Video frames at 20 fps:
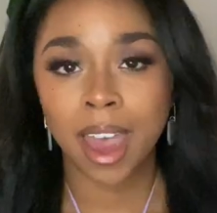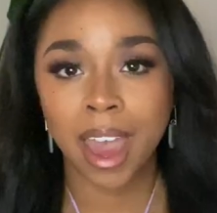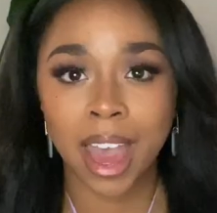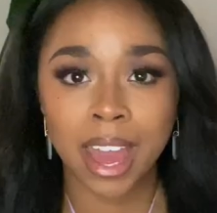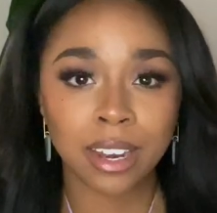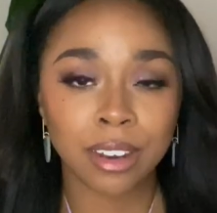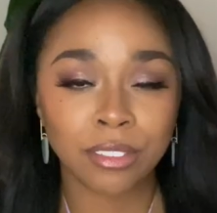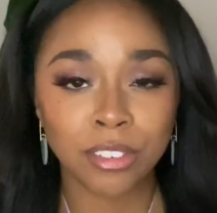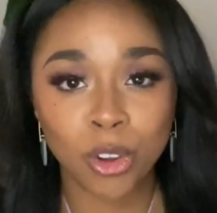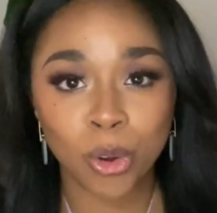
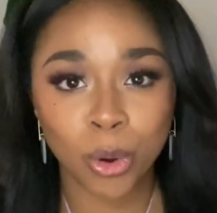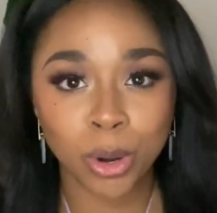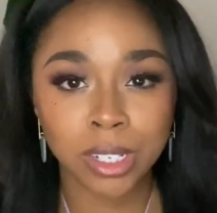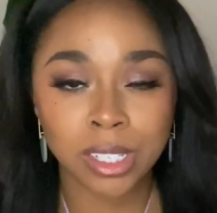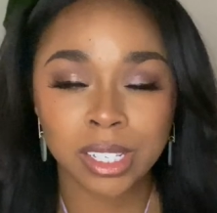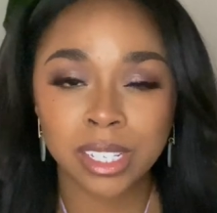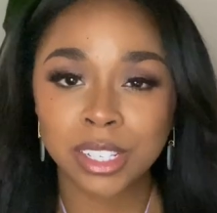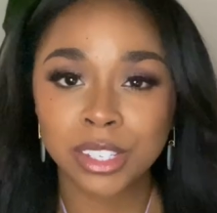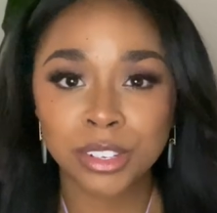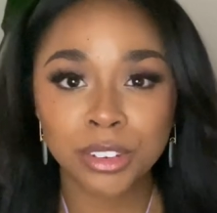And of course,
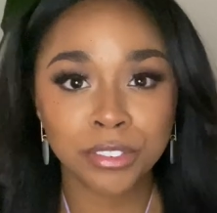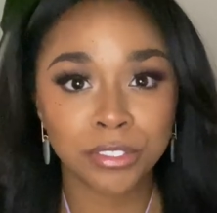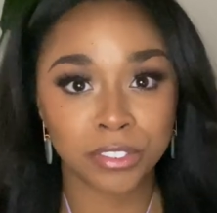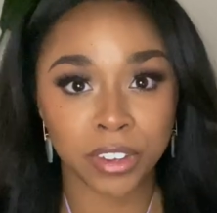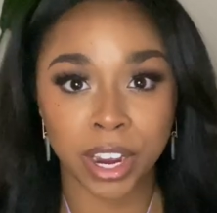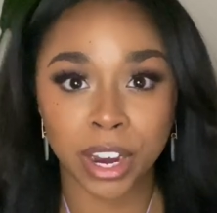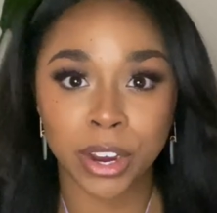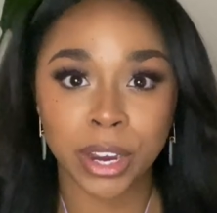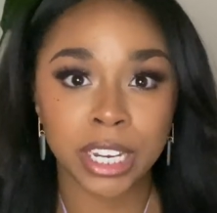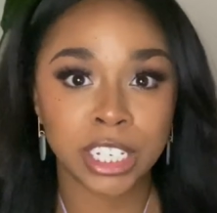these are
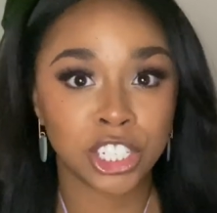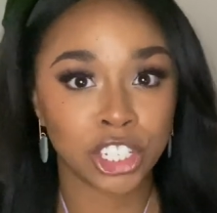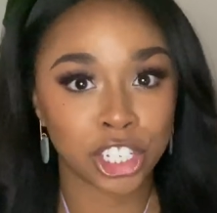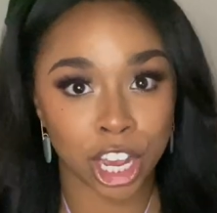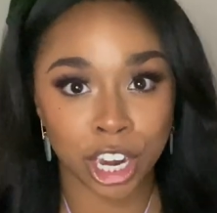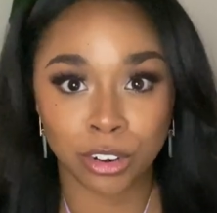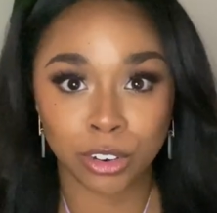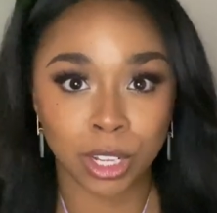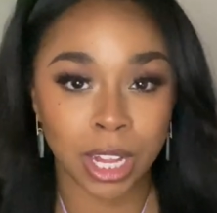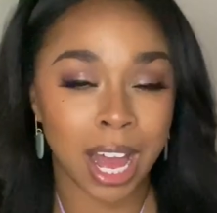very
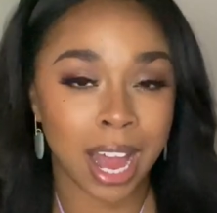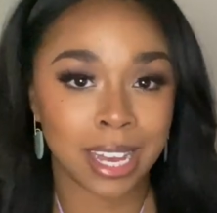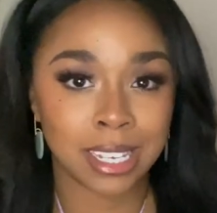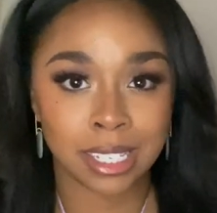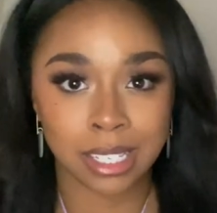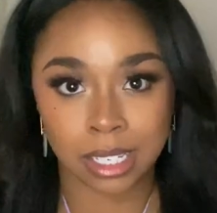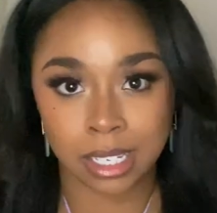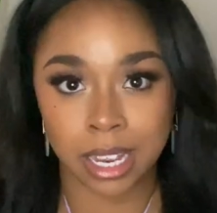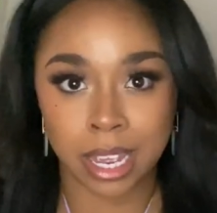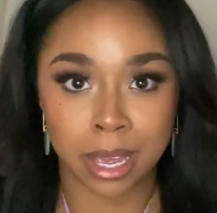
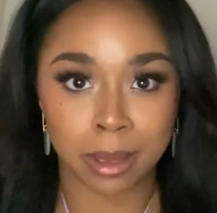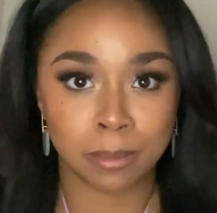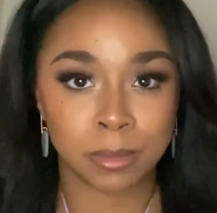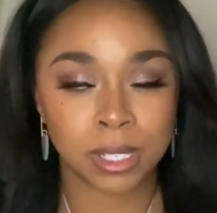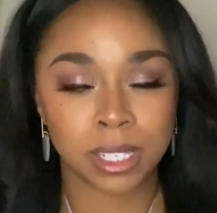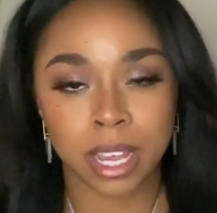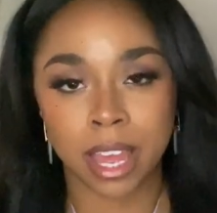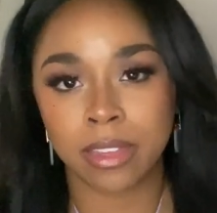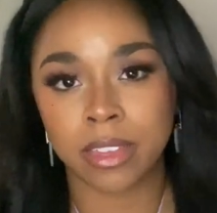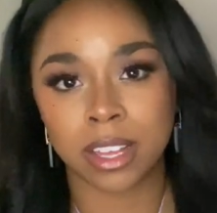generalized
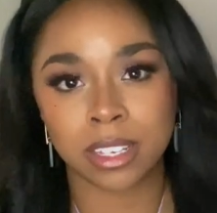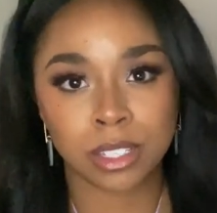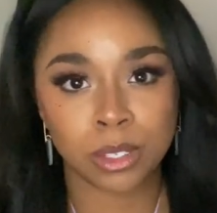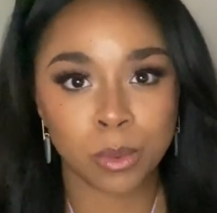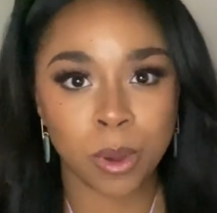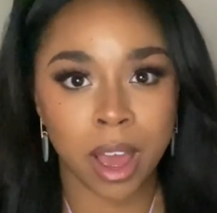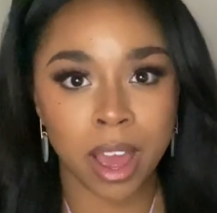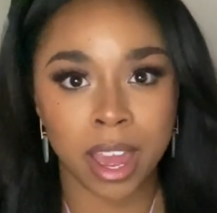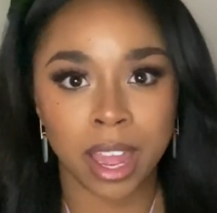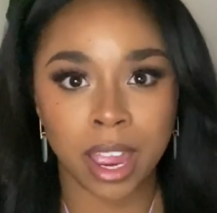tips, and that's
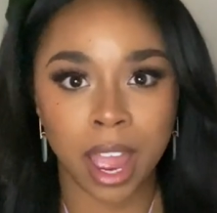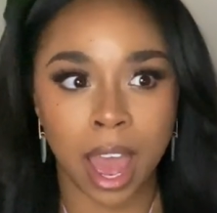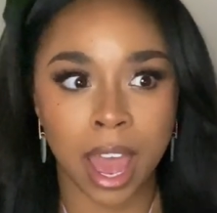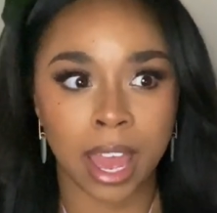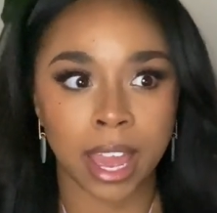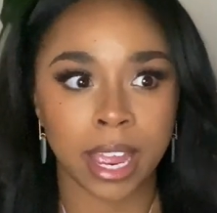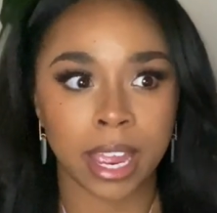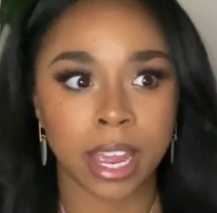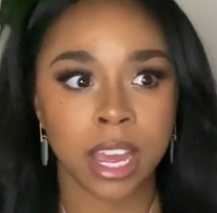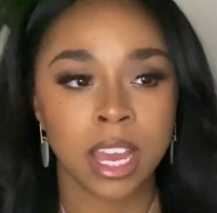why
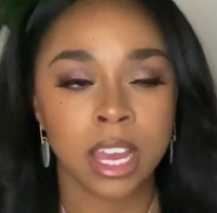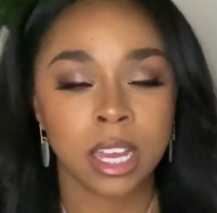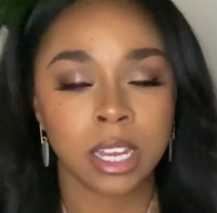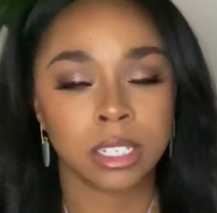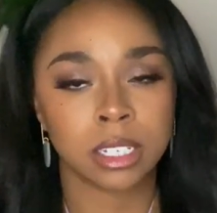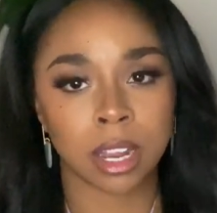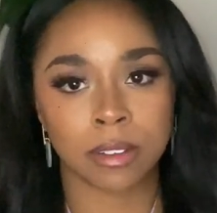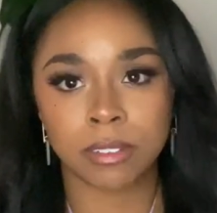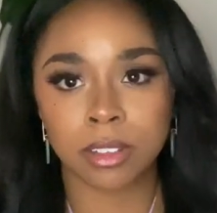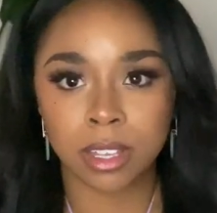I
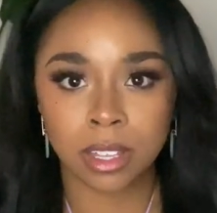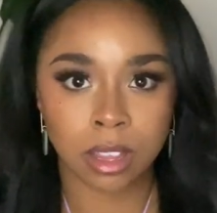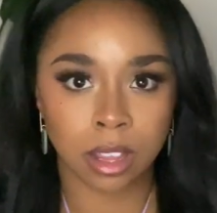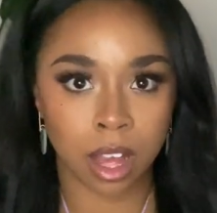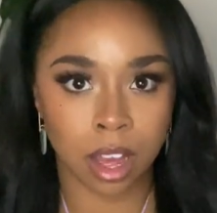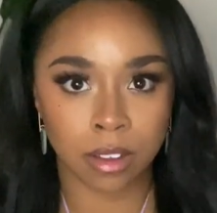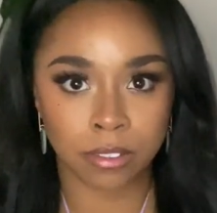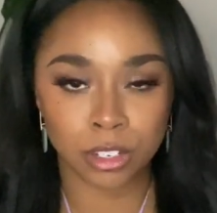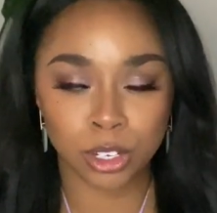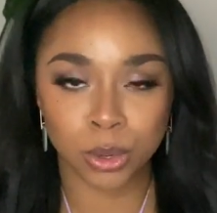definitely
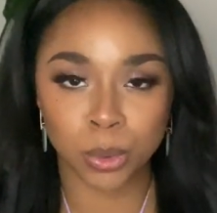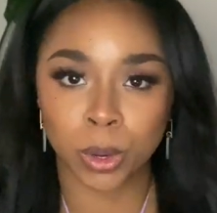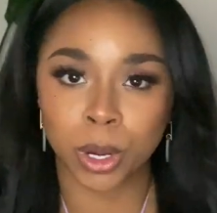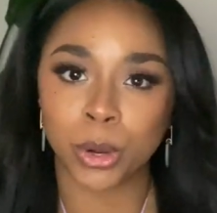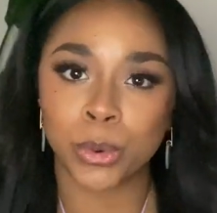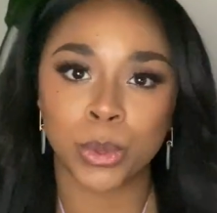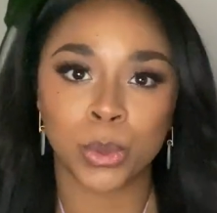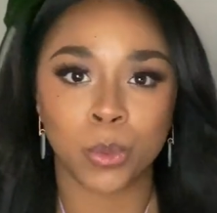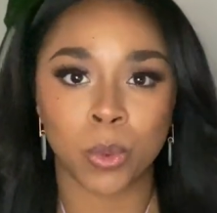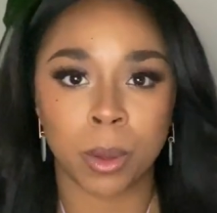love to
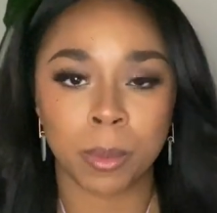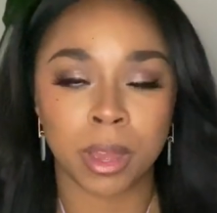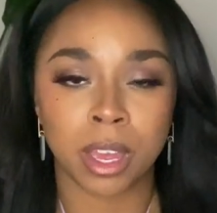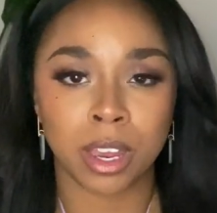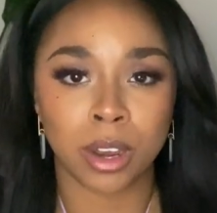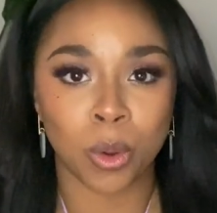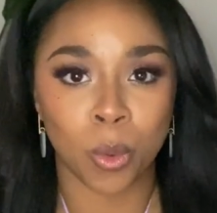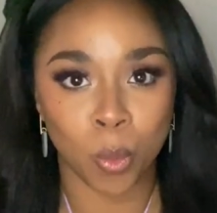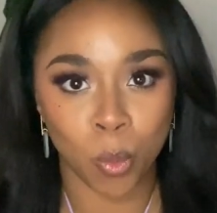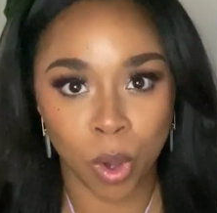work with
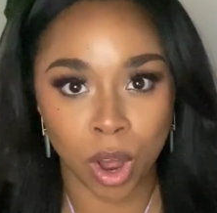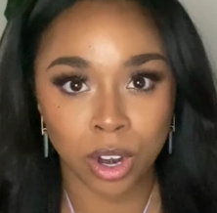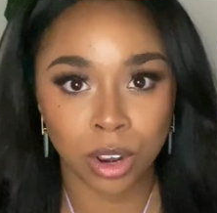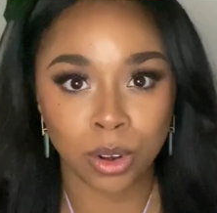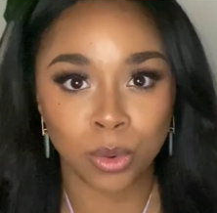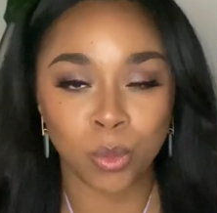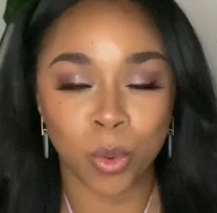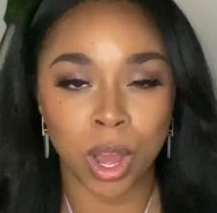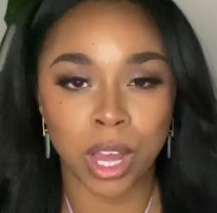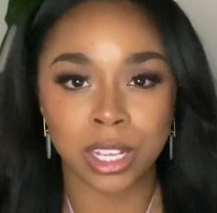women
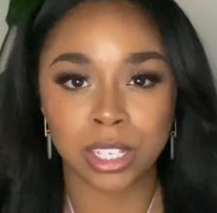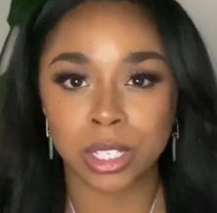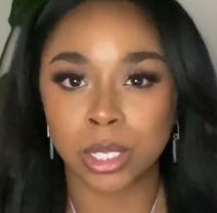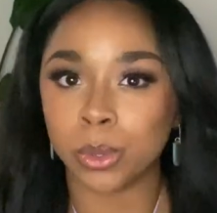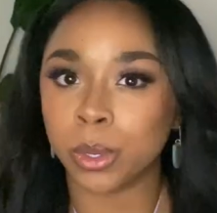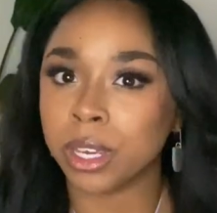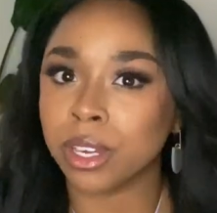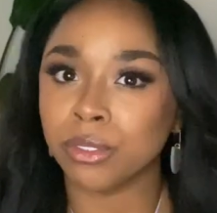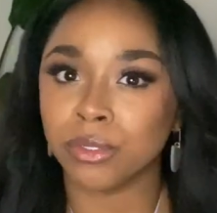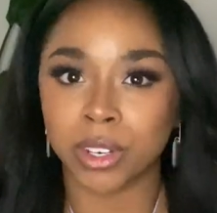one-on-one, so
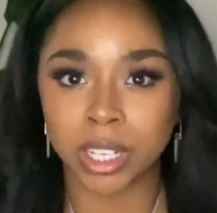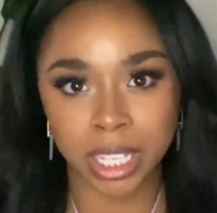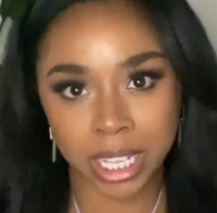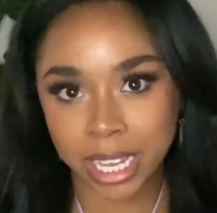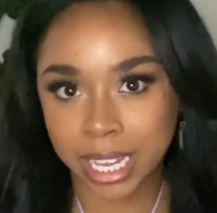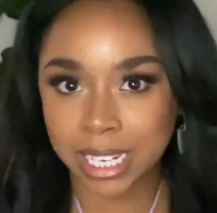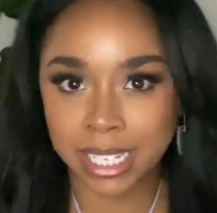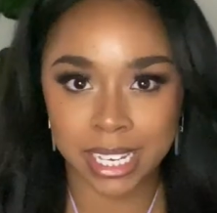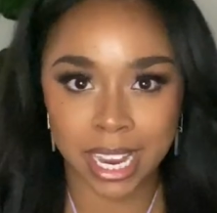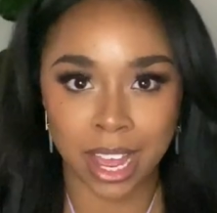we can really
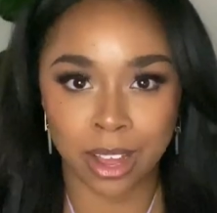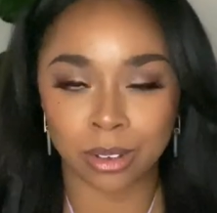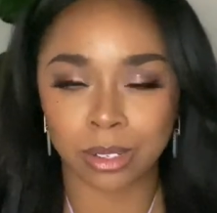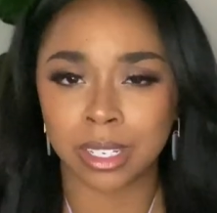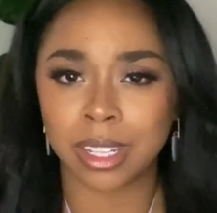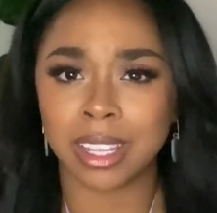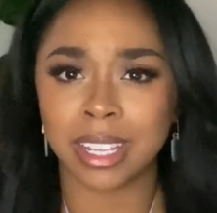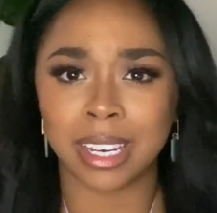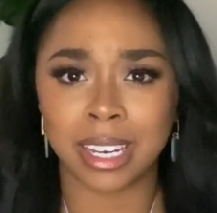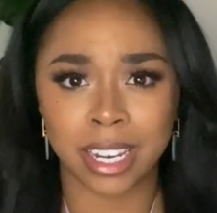get down
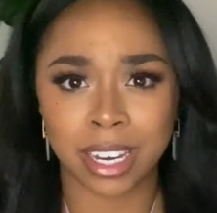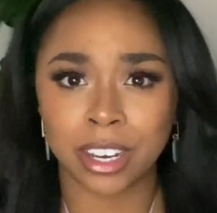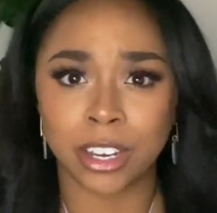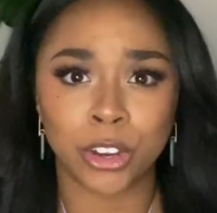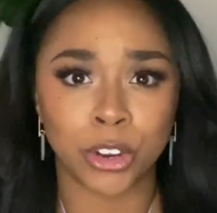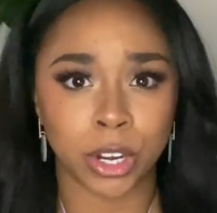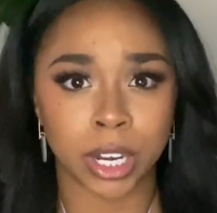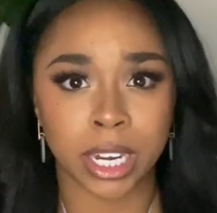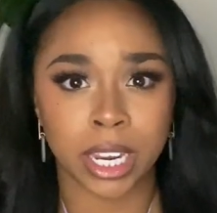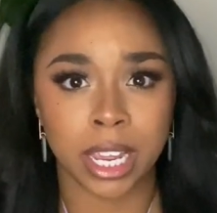to the
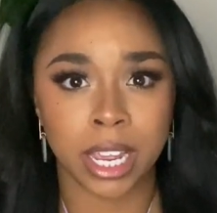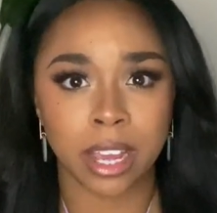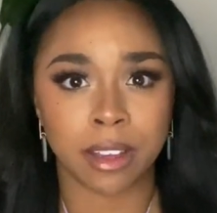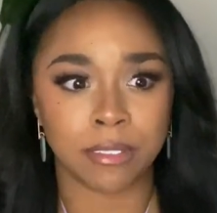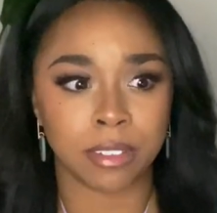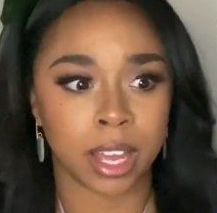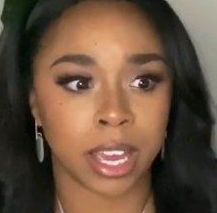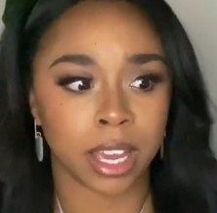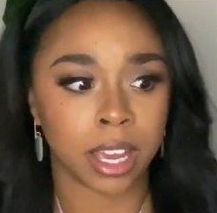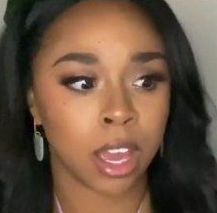nitty-gritty
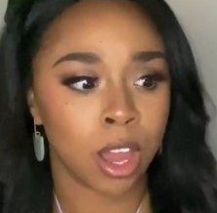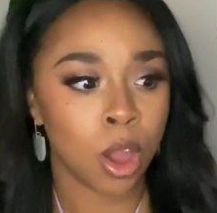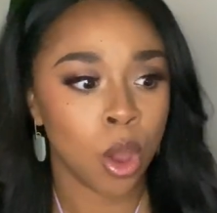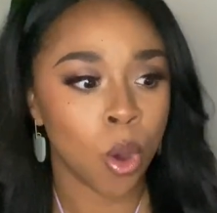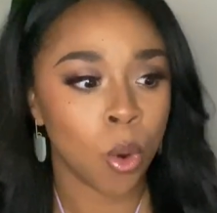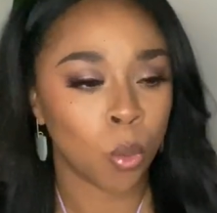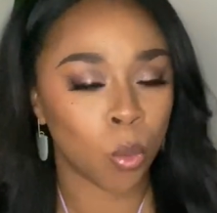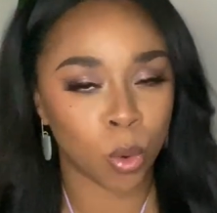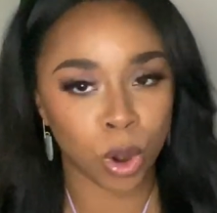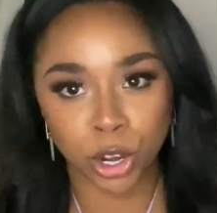of like,
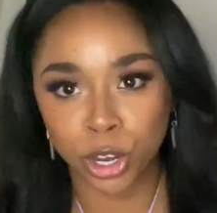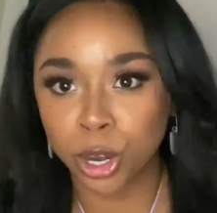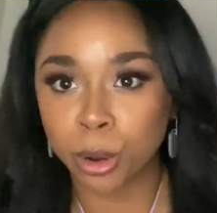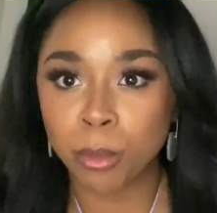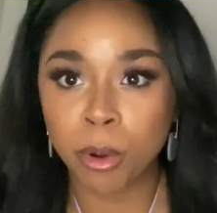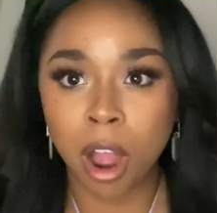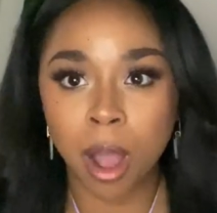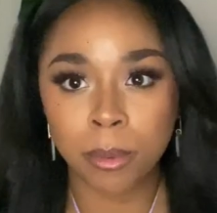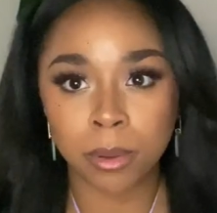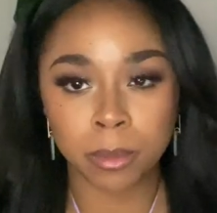what are your
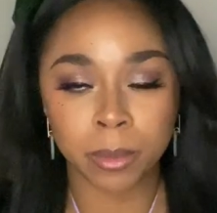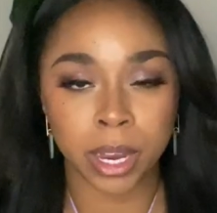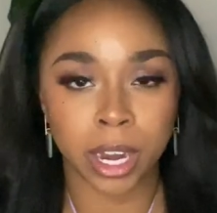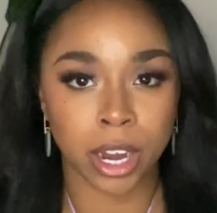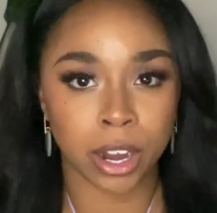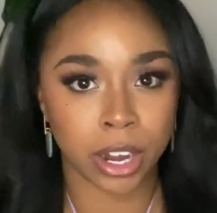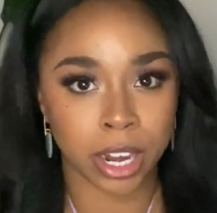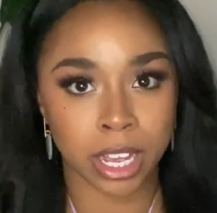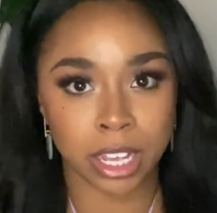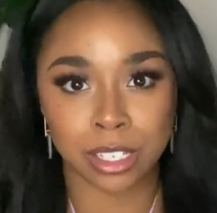problem
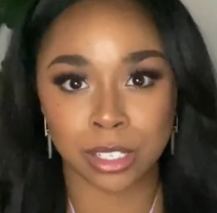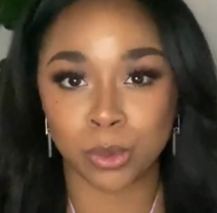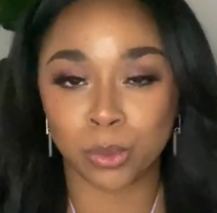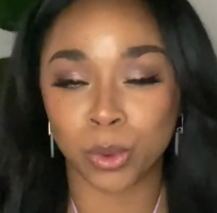areas?